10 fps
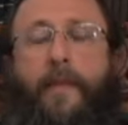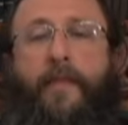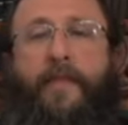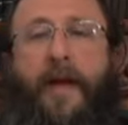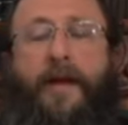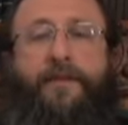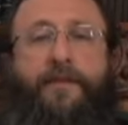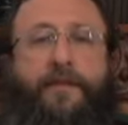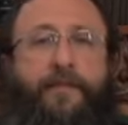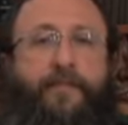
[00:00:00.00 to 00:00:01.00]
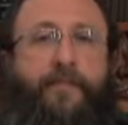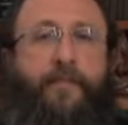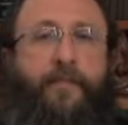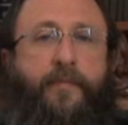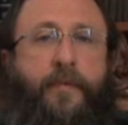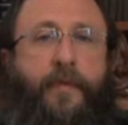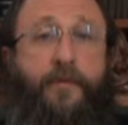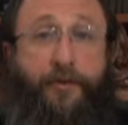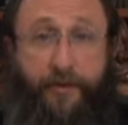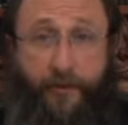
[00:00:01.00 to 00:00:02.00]
that is
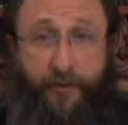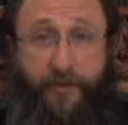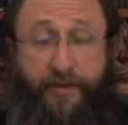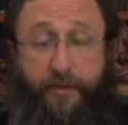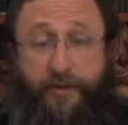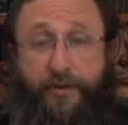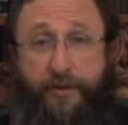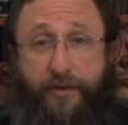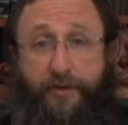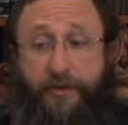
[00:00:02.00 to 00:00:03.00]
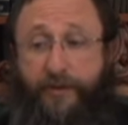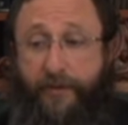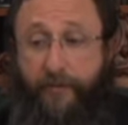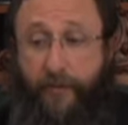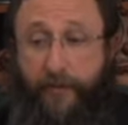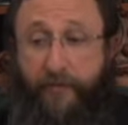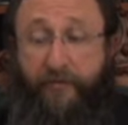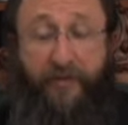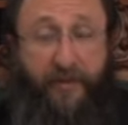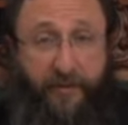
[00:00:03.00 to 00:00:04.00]
closed, that was closed
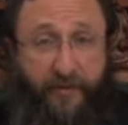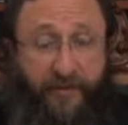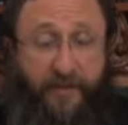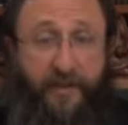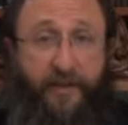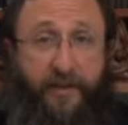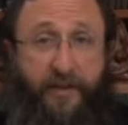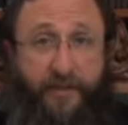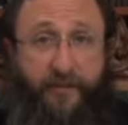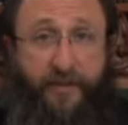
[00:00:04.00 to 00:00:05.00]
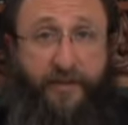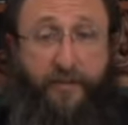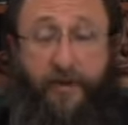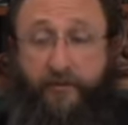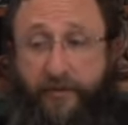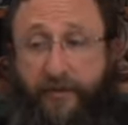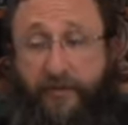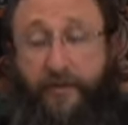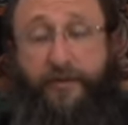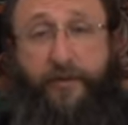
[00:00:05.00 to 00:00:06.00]
fairly recently in history, some hundreds of
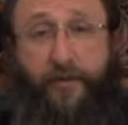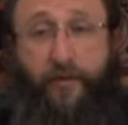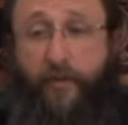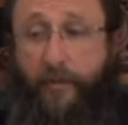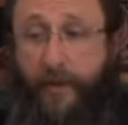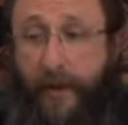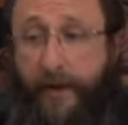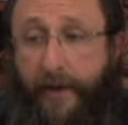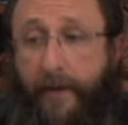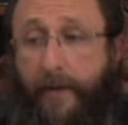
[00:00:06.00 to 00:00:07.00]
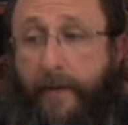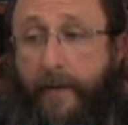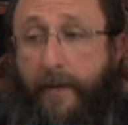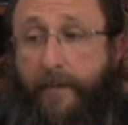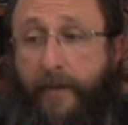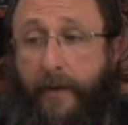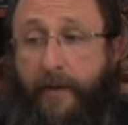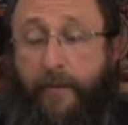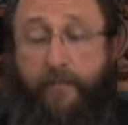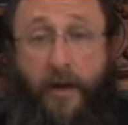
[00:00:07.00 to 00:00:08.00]
years ago, by
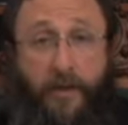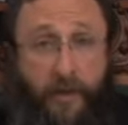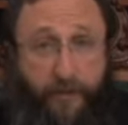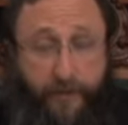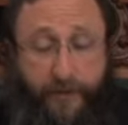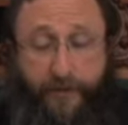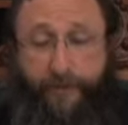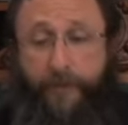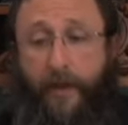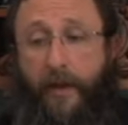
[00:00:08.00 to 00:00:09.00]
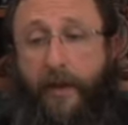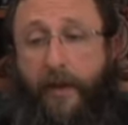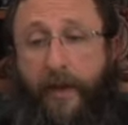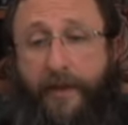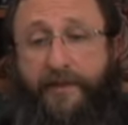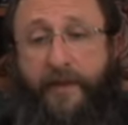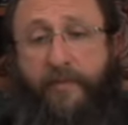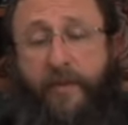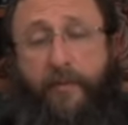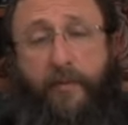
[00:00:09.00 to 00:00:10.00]
Muslims. And some
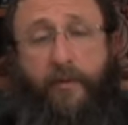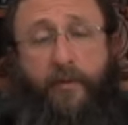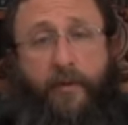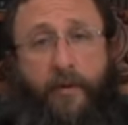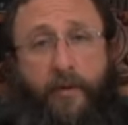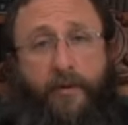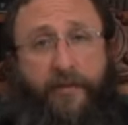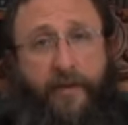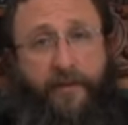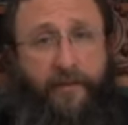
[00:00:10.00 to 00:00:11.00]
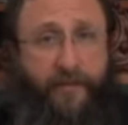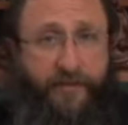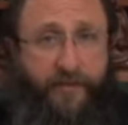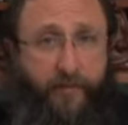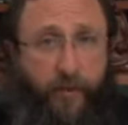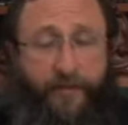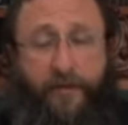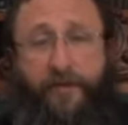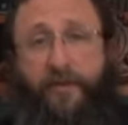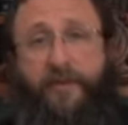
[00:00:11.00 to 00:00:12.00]
people think that this is what the
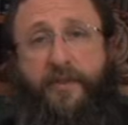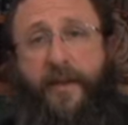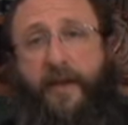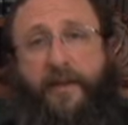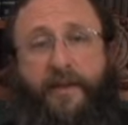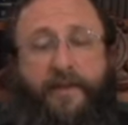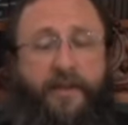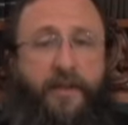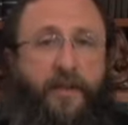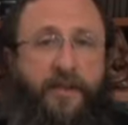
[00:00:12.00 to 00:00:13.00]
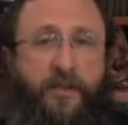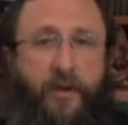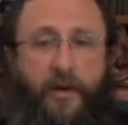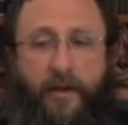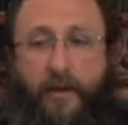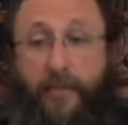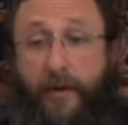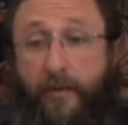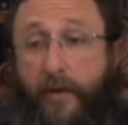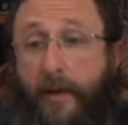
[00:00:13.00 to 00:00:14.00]
closed gate in Ezekiel is talking
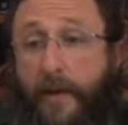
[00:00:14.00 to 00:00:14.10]
about.